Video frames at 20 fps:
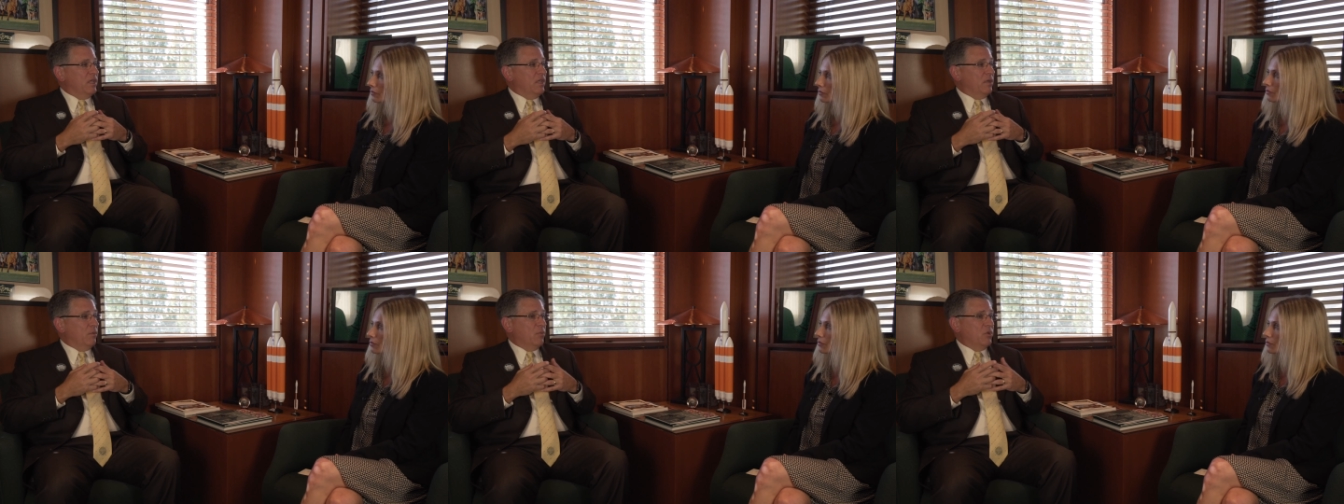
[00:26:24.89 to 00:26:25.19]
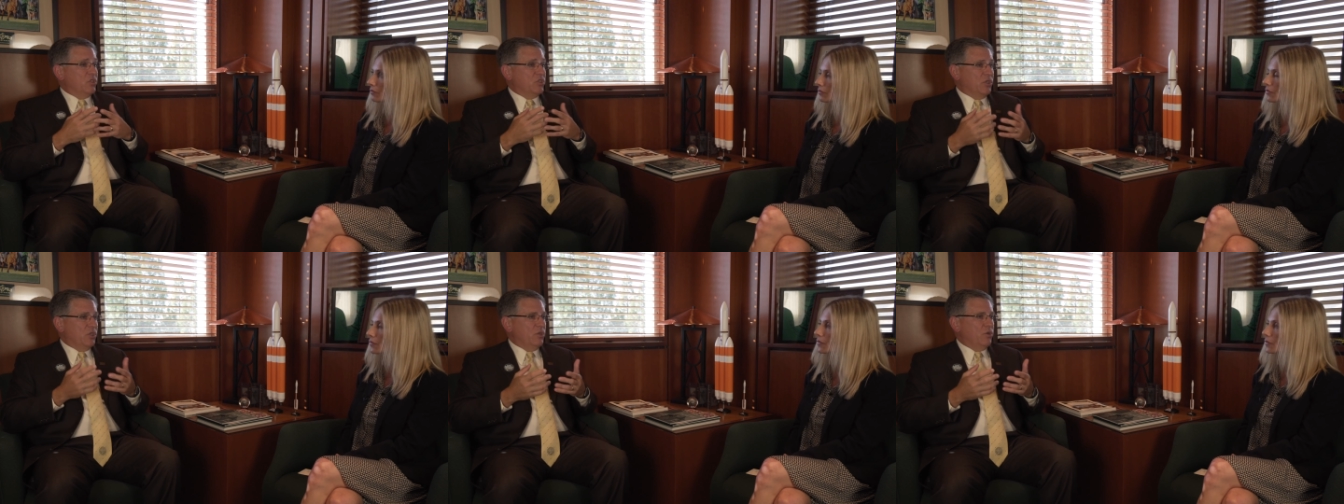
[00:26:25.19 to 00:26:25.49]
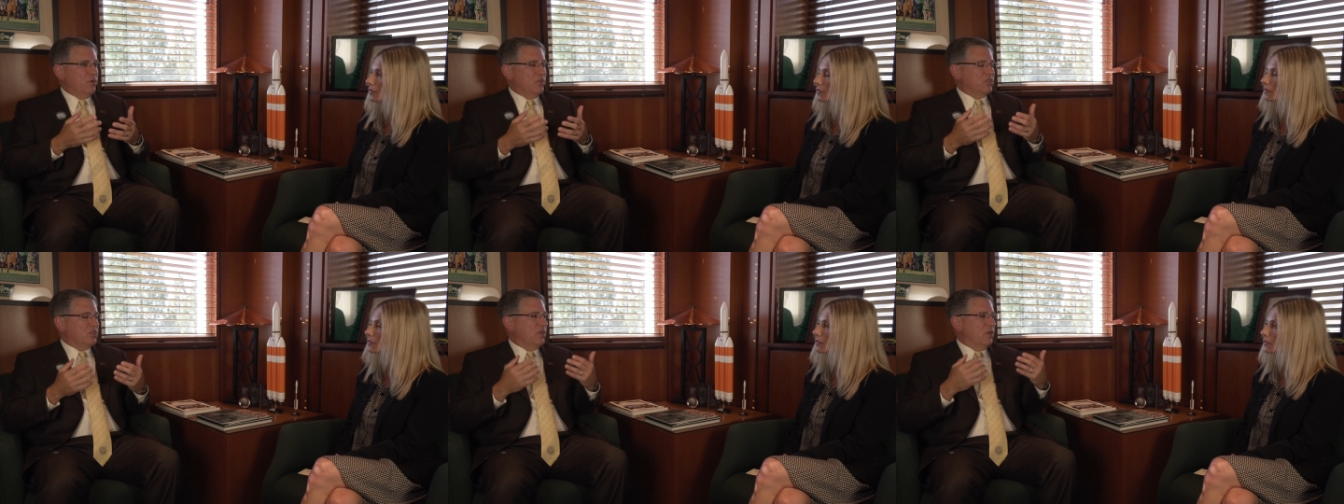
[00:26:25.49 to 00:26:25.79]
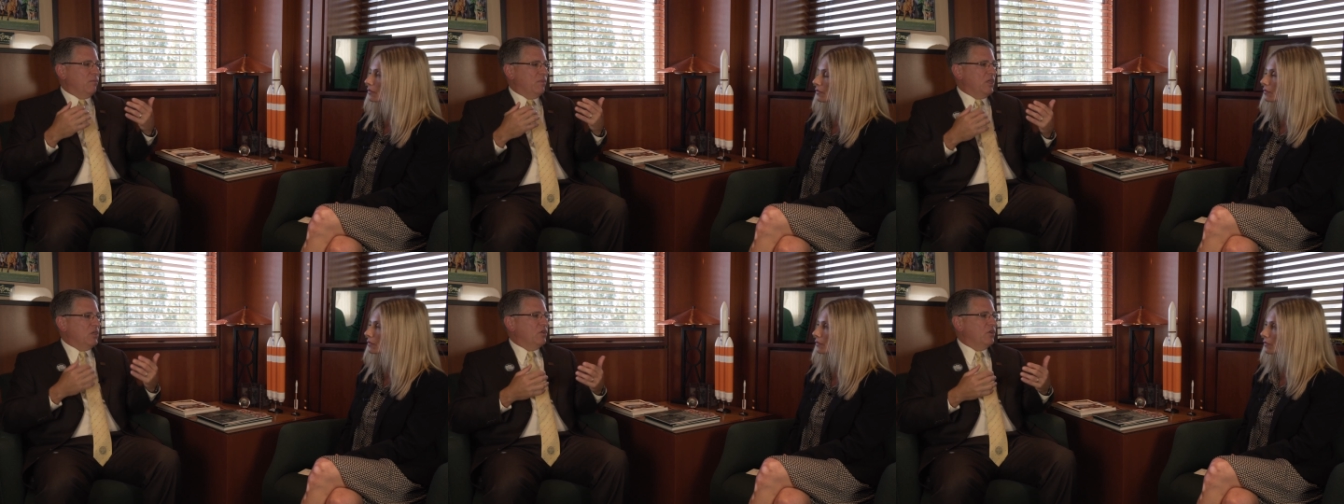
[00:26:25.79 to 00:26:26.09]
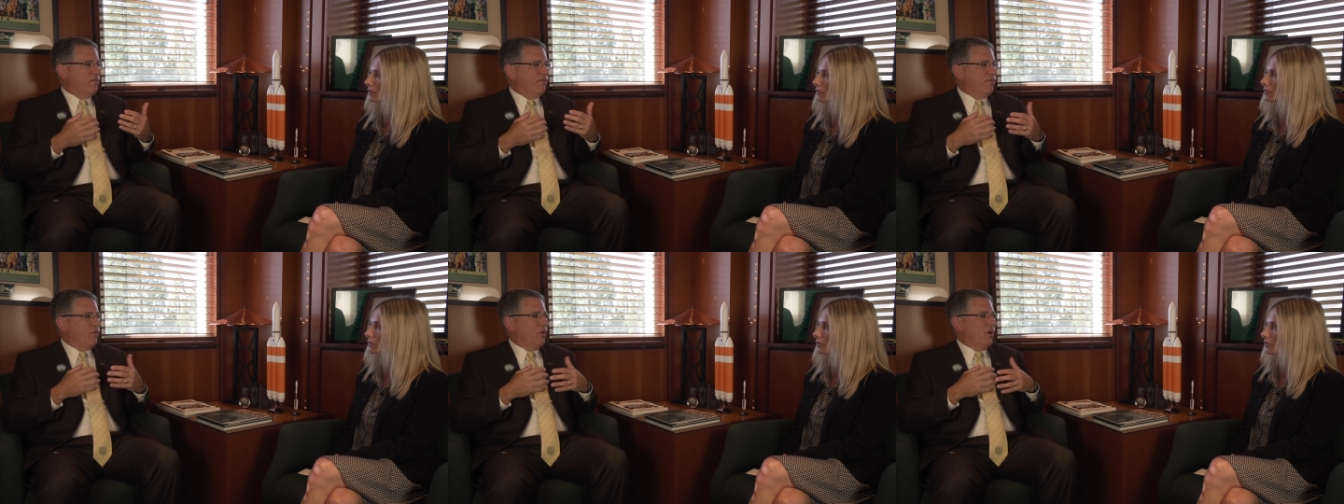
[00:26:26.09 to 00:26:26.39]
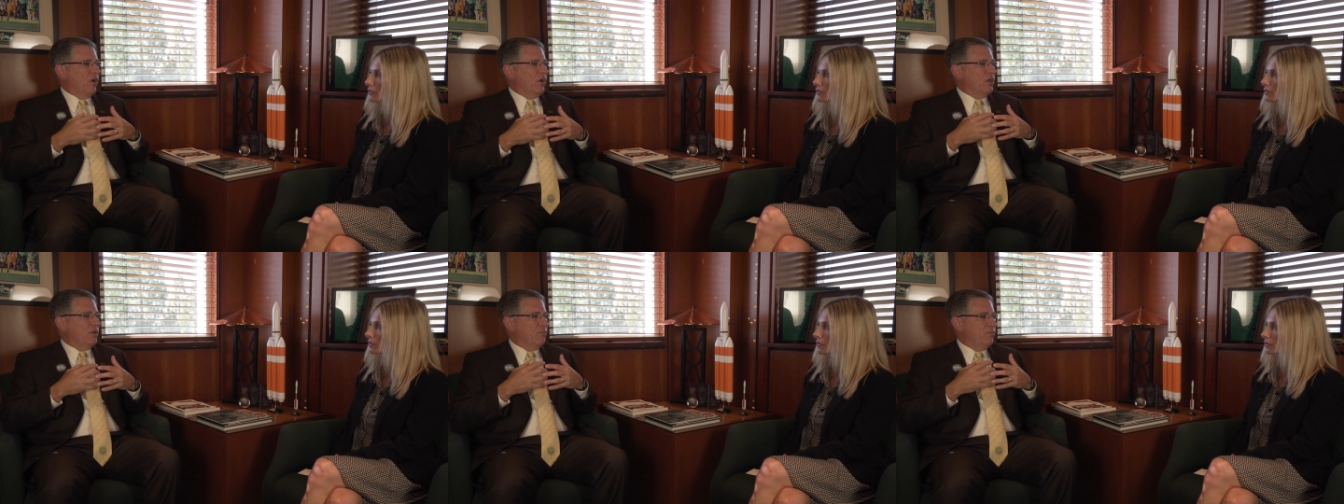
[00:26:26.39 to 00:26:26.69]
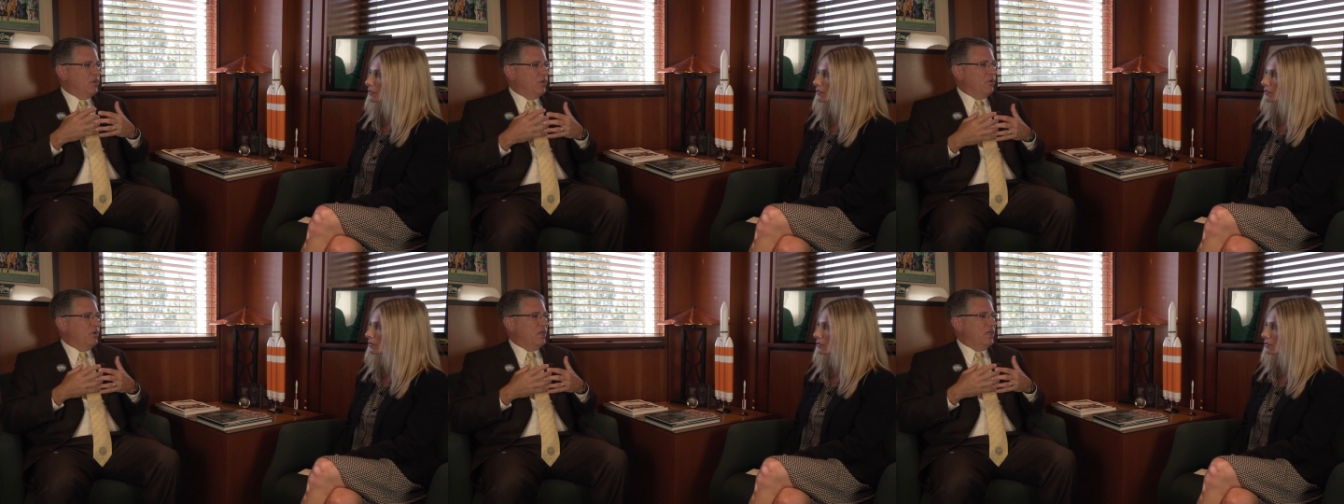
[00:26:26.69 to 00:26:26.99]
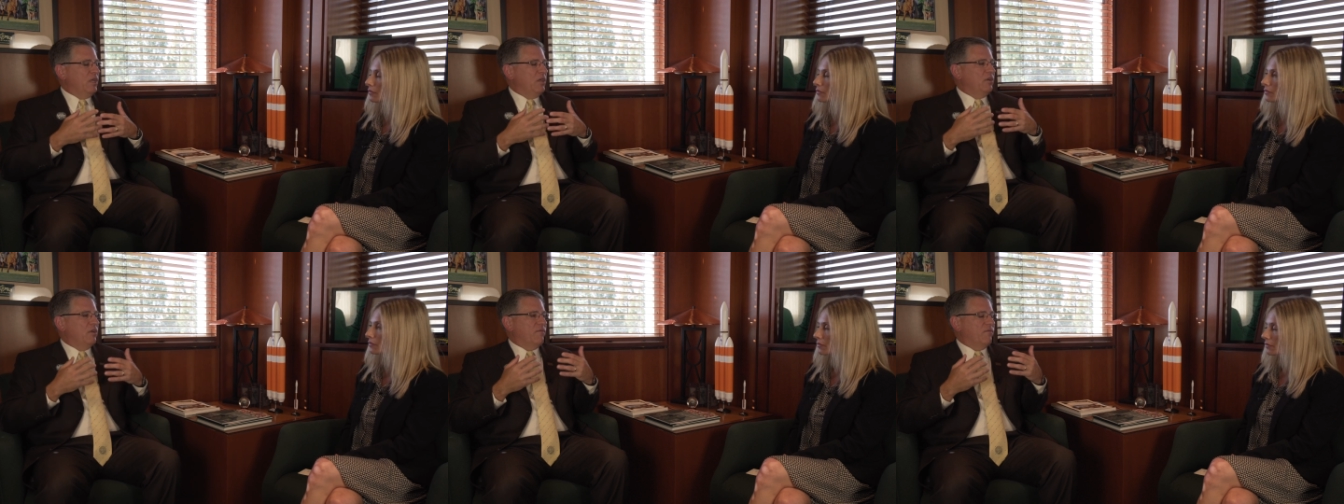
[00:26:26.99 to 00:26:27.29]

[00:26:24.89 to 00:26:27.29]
and number two, it's going to be good for our community,